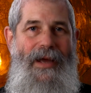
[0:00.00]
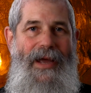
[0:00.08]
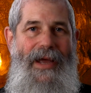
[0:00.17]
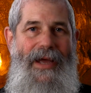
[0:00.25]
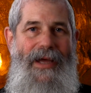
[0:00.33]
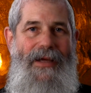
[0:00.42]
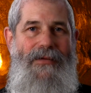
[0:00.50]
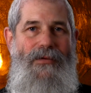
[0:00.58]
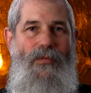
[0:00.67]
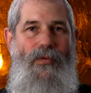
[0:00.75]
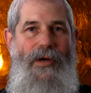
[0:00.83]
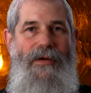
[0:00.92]
And
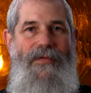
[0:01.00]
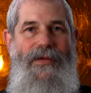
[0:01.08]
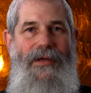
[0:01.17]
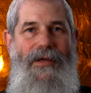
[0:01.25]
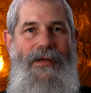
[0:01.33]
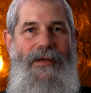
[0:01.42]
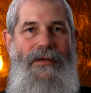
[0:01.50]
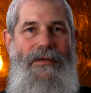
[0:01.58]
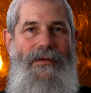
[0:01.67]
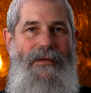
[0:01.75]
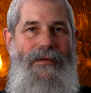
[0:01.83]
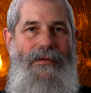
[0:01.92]
one of the
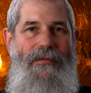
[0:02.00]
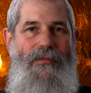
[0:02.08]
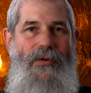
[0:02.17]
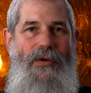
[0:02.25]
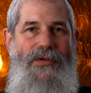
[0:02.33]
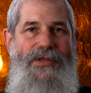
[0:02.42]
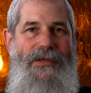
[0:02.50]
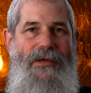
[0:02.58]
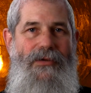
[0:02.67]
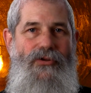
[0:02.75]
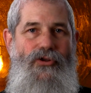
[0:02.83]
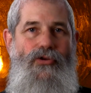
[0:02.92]
most
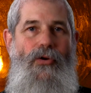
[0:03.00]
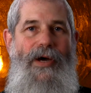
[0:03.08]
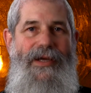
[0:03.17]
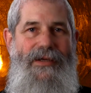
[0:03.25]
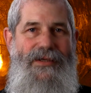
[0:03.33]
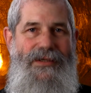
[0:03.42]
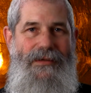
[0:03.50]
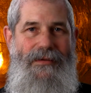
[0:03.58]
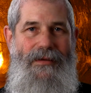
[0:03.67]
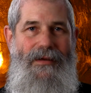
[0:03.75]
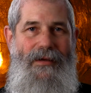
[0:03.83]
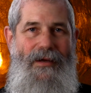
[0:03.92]
joyous
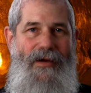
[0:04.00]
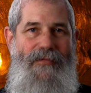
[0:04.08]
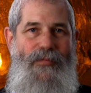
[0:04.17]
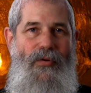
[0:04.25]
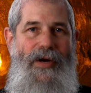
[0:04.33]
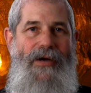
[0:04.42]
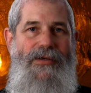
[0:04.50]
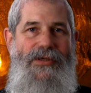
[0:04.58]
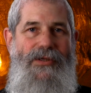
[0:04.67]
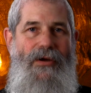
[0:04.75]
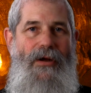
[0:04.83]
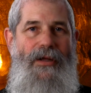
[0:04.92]
of prayers
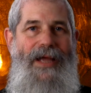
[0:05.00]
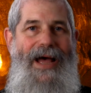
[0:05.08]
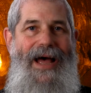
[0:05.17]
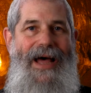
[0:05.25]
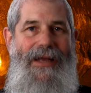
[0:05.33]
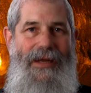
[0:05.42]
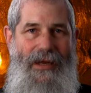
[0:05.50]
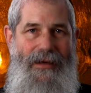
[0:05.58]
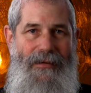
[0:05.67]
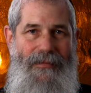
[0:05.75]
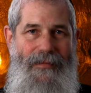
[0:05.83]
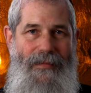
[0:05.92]
is called
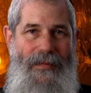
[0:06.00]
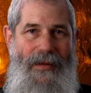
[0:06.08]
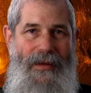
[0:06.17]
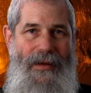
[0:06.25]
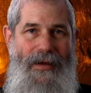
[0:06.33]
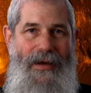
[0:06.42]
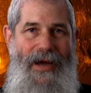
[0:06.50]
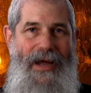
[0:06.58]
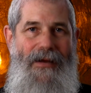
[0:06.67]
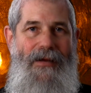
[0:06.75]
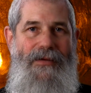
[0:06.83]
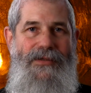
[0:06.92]
Hallel.
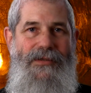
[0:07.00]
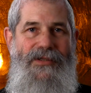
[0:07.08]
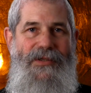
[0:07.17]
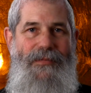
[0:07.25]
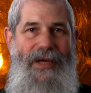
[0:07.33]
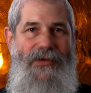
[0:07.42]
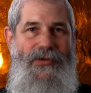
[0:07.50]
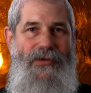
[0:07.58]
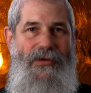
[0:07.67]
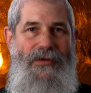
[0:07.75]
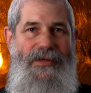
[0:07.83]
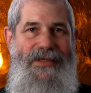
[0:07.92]
Hallel is a
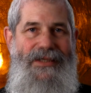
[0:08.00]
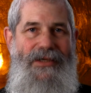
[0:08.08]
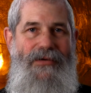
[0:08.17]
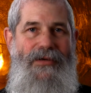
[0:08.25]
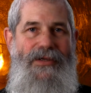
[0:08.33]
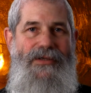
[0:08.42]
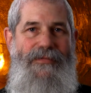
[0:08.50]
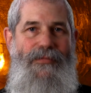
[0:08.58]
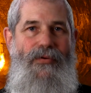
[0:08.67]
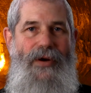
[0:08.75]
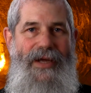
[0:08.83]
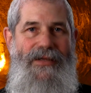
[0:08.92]
special series of
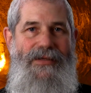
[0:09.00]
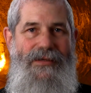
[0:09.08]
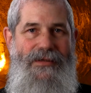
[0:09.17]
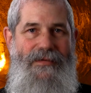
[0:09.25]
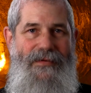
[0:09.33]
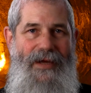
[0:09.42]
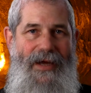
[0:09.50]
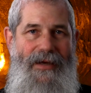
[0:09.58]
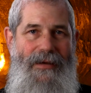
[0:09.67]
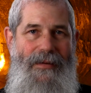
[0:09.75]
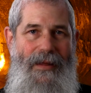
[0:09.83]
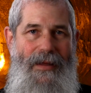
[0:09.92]
praises of
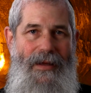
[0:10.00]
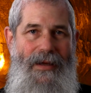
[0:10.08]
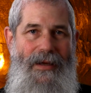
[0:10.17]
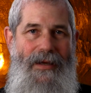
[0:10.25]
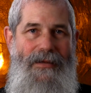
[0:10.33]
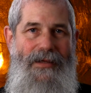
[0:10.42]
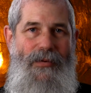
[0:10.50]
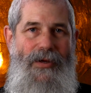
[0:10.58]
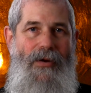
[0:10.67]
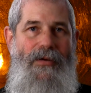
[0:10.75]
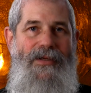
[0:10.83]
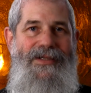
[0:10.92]
God that we
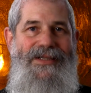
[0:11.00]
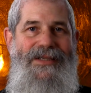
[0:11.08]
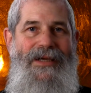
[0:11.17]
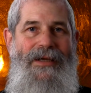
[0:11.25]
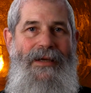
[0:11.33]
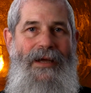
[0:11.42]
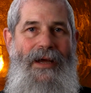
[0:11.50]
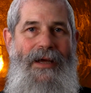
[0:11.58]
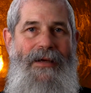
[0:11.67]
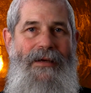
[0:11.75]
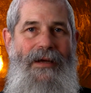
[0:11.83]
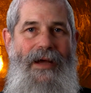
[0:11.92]
only sing
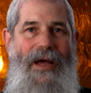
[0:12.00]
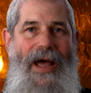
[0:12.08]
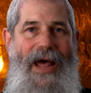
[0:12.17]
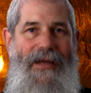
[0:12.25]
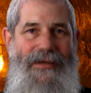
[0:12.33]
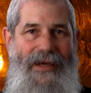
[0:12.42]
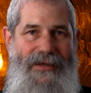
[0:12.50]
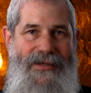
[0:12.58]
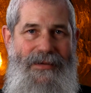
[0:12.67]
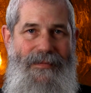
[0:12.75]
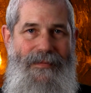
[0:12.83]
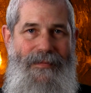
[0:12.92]
on
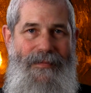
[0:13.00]
holidays.